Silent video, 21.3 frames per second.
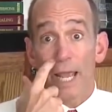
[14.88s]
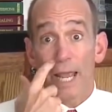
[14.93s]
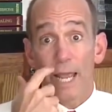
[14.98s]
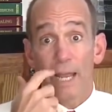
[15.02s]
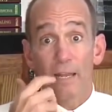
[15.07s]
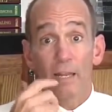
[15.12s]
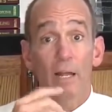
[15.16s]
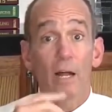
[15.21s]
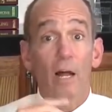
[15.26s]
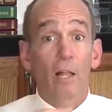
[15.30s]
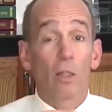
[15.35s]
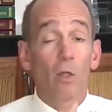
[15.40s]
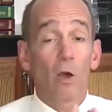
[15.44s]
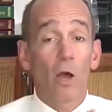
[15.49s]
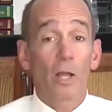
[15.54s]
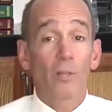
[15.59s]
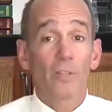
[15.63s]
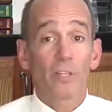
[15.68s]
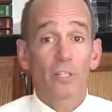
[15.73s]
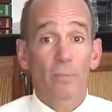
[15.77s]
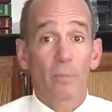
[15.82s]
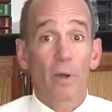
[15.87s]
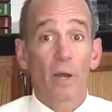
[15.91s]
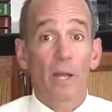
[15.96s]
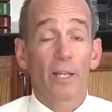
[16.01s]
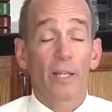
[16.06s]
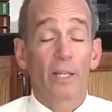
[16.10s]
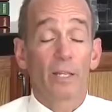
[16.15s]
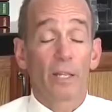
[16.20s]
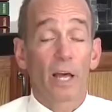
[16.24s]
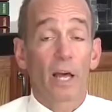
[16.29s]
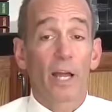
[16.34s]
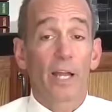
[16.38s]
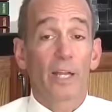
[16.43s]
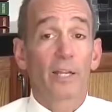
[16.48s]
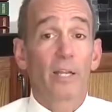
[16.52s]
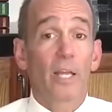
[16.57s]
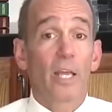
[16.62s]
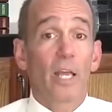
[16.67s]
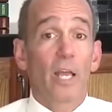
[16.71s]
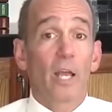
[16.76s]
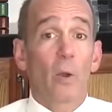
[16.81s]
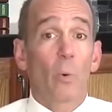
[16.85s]
And along this line,
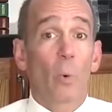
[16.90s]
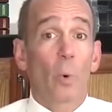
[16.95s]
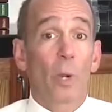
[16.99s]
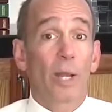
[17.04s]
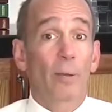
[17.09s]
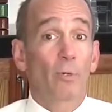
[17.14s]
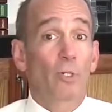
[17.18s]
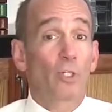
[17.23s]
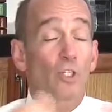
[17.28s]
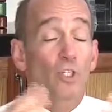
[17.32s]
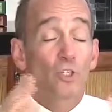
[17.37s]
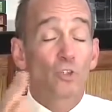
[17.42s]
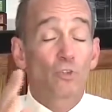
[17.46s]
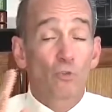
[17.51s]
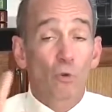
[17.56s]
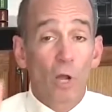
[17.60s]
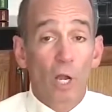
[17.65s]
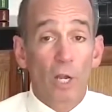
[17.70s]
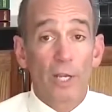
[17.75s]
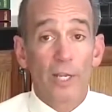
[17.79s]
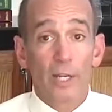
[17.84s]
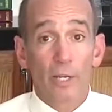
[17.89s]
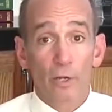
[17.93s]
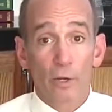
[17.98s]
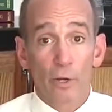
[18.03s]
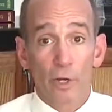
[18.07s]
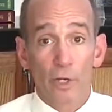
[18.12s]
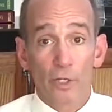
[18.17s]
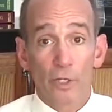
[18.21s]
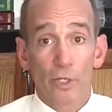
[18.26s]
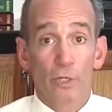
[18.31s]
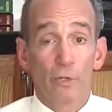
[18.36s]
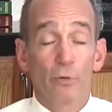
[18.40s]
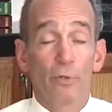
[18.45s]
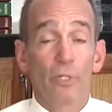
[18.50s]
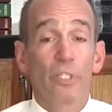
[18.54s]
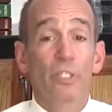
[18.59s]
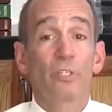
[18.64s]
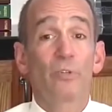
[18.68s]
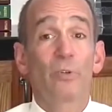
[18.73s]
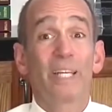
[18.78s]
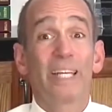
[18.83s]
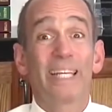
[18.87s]
what I would strongly encourage you to do
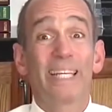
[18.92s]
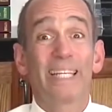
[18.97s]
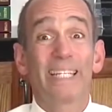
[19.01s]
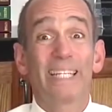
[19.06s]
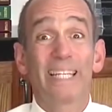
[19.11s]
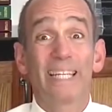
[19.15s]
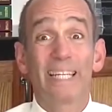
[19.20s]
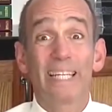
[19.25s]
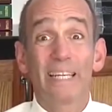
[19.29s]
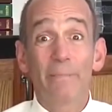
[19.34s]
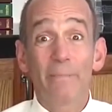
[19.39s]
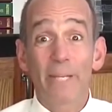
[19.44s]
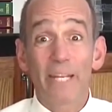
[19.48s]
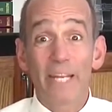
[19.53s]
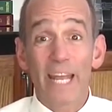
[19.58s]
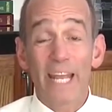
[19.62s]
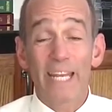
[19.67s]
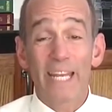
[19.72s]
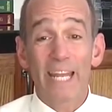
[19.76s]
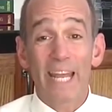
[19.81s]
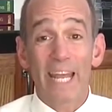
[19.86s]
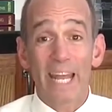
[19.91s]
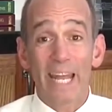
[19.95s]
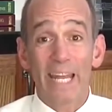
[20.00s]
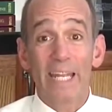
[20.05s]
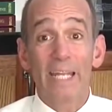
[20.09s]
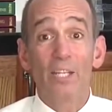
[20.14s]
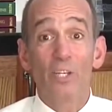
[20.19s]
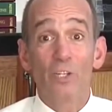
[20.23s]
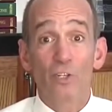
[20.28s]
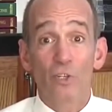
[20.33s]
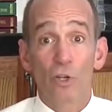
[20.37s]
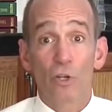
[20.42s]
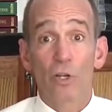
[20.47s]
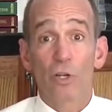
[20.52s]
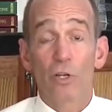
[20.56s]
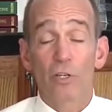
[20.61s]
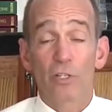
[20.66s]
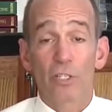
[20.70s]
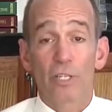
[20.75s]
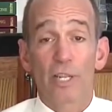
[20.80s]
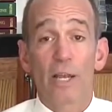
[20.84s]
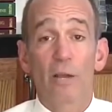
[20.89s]
is to eliminate any
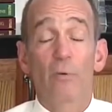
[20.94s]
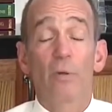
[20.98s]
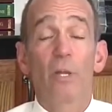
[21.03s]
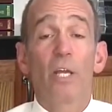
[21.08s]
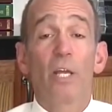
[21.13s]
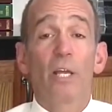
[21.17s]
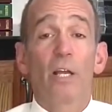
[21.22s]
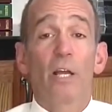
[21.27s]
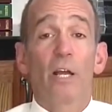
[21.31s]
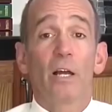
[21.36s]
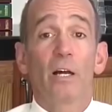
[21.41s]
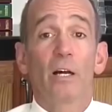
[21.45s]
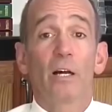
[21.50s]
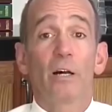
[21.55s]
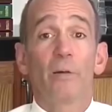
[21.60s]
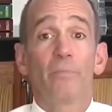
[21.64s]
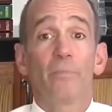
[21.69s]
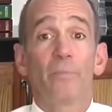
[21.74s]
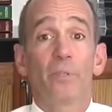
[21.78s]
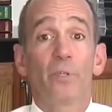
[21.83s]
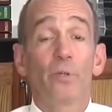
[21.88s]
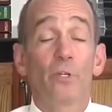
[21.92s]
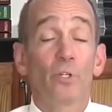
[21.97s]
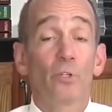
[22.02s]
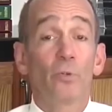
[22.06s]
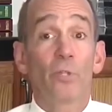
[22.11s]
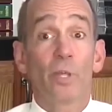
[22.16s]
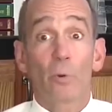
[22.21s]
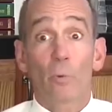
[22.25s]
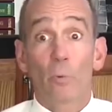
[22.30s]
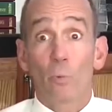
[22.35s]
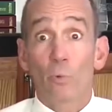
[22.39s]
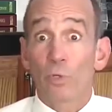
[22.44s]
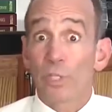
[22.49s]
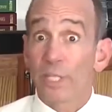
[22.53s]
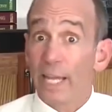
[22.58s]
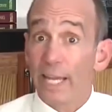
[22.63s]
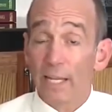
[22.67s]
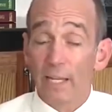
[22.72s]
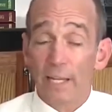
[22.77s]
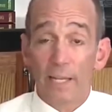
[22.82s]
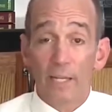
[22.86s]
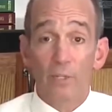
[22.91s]
sugars. Now, you can do that
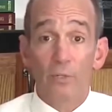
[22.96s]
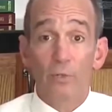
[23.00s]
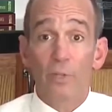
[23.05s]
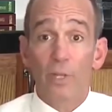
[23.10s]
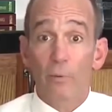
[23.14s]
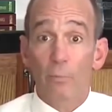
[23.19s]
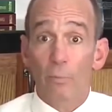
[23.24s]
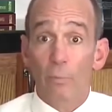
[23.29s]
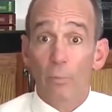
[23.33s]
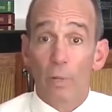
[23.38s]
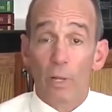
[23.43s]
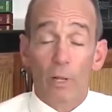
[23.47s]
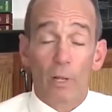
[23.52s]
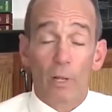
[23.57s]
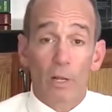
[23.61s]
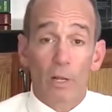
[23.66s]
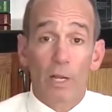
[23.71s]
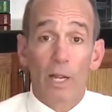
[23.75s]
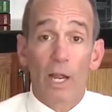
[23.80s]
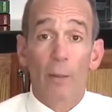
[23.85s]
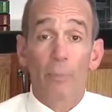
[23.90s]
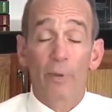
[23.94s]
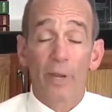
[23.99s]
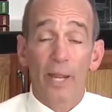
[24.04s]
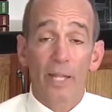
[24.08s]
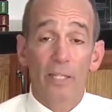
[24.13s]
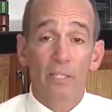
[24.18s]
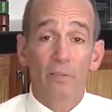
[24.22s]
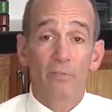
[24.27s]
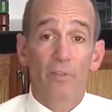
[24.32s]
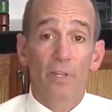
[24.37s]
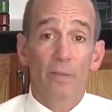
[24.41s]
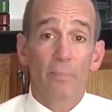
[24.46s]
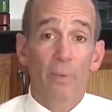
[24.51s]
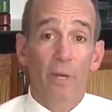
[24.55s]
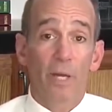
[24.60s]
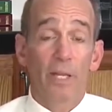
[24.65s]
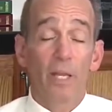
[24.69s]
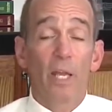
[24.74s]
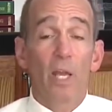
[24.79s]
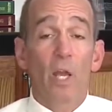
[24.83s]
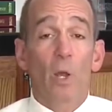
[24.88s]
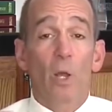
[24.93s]
routinely and do that comprehensively,
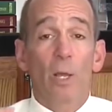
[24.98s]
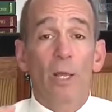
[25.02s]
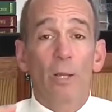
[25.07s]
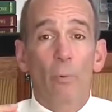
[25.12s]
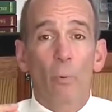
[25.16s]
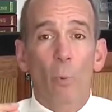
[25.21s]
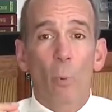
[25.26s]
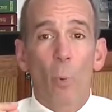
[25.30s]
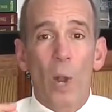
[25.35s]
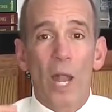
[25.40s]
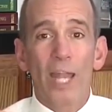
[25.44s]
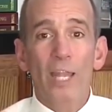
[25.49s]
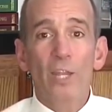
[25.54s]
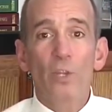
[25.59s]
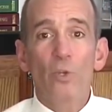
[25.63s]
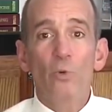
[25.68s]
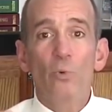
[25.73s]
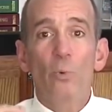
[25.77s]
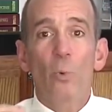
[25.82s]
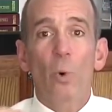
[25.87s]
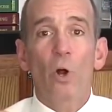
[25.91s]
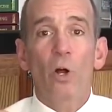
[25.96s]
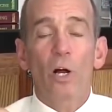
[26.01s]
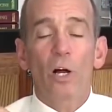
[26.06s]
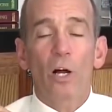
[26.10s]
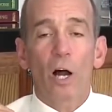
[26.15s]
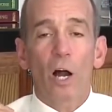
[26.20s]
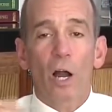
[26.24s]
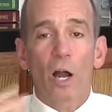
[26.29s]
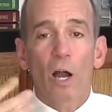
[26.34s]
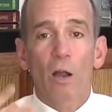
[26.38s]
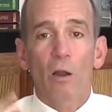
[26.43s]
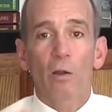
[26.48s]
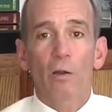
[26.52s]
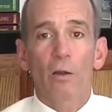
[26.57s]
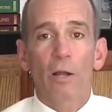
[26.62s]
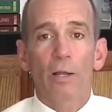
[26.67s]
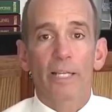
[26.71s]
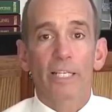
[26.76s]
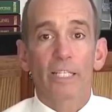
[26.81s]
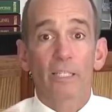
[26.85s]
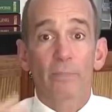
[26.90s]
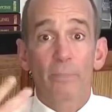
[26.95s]
but when you are
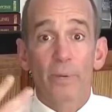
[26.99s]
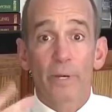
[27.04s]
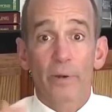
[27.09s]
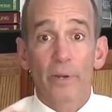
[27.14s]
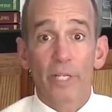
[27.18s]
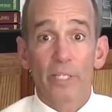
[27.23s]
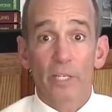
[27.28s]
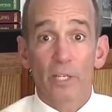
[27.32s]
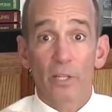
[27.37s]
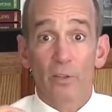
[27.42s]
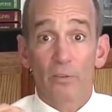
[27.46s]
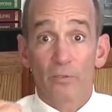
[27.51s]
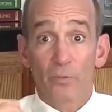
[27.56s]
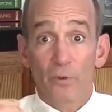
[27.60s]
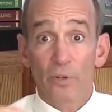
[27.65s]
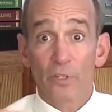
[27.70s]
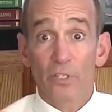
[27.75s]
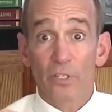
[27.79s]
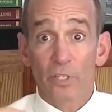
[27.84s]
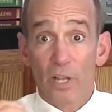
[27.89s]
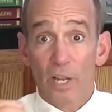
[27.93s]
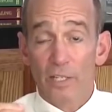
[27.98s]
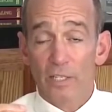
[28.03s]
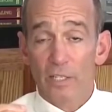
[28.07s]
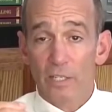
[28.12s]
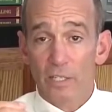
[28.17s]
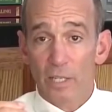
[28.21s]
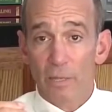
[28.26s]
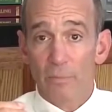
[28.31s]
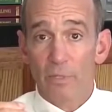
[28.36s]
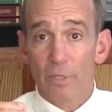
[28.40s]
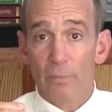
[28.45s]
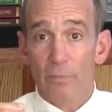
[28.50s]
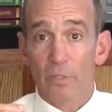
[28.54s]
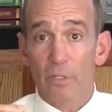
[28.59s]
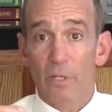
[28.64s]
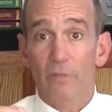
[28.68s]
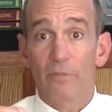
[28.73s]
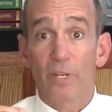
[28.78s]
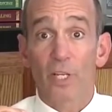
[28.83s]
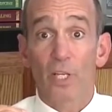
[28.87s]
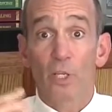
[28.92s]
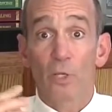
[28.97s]
experiencing the first signs and symptoms
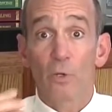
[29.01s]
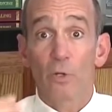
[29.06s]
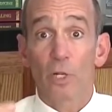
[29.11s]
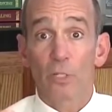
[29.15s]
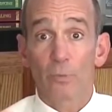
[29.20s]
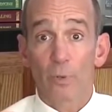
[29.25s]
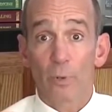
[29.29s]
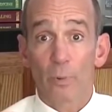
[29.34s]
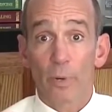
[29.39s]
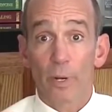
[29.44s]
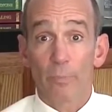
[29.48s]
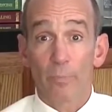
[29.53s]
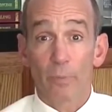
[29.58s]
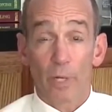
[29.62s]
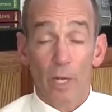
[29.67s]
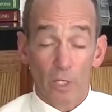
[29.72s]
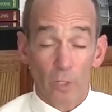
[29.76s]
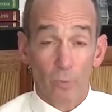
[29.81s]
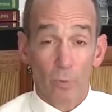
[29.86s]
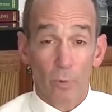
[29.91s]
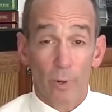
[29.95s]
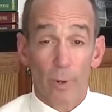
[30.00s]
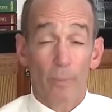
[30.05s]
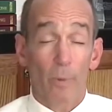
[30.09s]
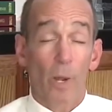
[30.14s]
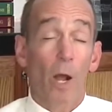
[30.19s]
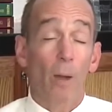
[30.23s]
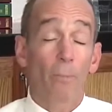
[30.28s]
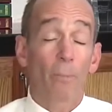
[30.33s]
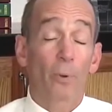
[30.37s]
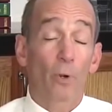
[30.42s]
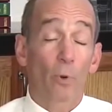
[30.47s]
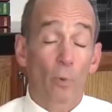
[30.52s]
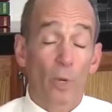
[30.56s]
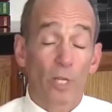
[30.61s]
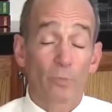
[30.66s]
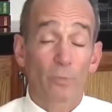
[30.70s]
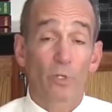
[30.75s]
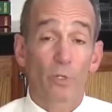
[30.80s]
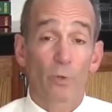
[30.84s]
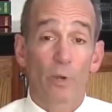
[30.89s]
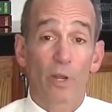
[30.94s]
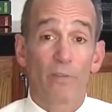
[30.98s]
of an acute upper
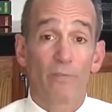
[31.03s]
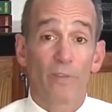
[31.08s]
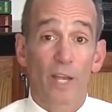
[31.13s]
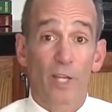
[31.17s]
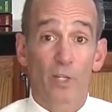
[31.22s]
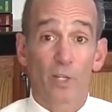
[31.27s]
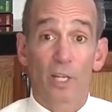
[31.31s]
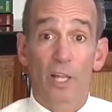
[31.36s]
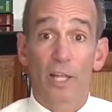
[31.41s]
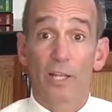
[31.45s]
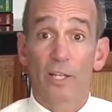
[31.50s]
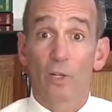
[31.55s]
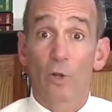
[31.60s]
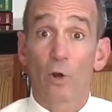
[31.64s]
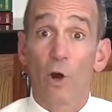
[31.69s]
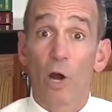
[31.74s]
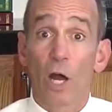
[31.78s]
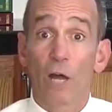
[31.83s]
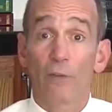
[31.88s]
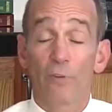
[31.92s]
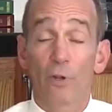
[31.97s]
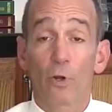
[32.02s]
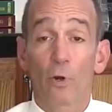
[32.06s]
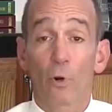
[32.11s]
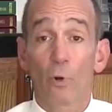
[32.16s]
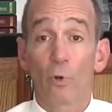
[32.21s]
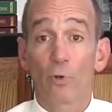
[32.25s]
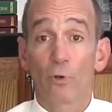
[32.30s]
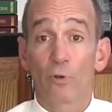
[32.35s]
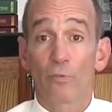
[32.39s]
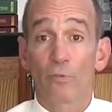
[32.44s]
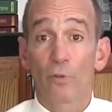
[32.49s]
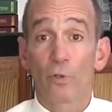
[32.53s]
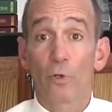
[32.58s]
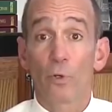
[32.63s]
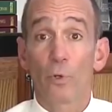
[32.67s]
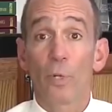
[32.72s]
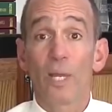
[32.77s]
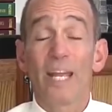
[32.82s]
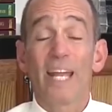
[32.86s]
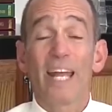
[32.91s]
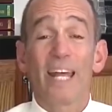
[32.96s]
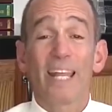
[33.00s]
respiratory infection, like a cough, a cold, or a
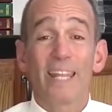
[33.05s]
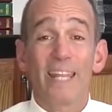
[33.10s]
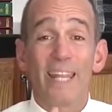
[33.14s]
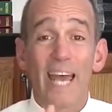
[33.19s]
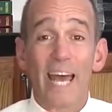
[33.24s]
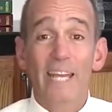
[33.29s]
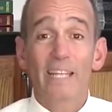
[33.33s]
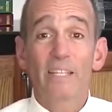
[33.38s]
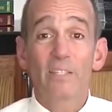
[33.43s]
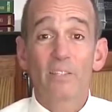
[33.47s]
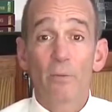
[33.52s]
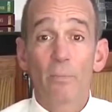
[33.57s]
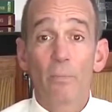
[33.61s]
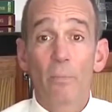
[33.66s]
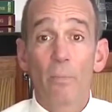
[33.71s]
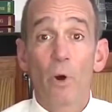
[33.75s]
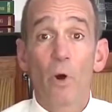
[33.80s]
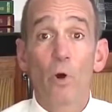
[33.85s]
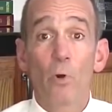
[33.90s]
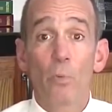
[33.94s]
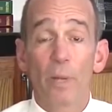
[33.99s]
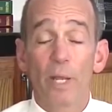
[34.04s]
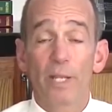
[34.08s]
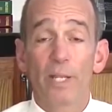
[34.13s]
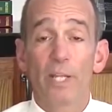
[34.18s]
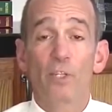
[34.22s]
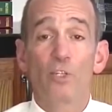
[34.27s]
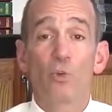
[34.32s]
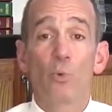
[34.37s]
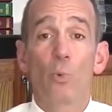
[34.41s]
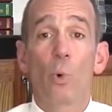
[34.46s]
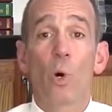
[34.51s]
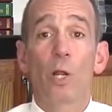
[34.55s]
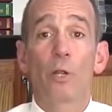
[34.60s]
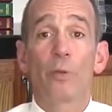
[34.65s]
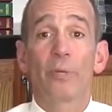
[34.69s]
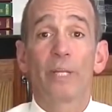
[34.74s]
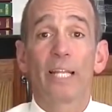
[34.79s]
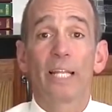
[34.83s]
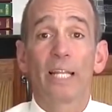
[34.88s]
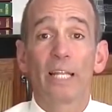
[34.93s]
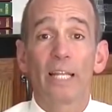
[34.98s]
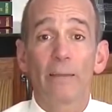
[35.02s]
flu, that is the moment that you want
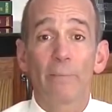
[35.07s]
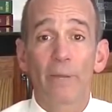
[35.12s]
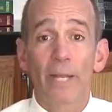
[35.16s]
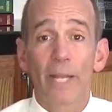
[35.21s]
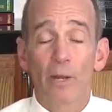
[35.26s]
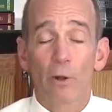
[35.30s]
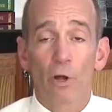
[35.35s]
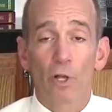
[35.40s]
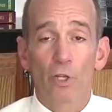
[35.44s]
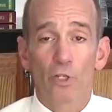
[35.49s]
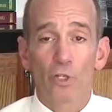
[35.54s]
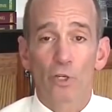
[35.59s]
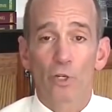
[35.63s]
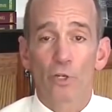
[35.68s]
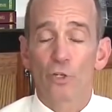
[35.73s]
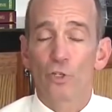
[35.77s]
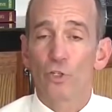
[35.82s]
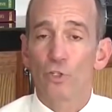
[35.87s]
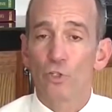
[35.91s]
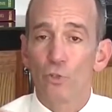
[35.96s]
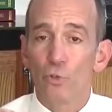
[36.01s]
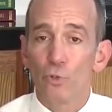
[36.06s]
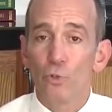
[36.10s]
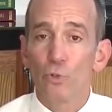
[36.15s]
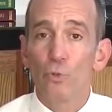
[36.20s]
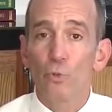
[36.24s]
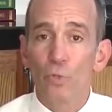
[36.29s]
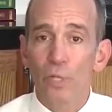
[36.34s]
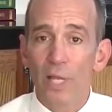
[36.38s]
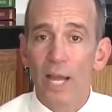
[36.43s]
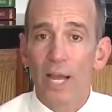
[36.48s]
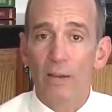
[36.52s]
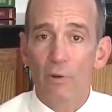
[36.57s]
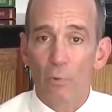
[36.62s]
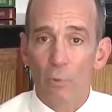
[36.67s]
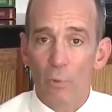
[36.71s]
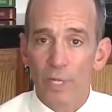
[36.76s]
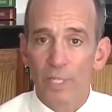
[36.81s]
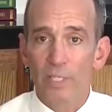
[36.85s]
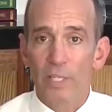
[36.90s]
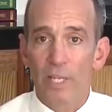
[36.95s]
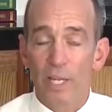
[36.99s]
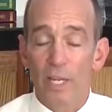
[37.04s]
to eliminate all sugar. Do not
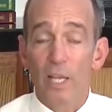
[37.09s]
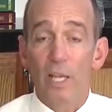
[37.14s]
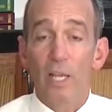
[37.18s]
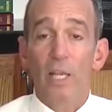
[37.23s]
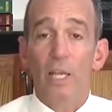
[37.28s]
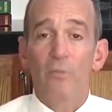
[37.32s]
risk it.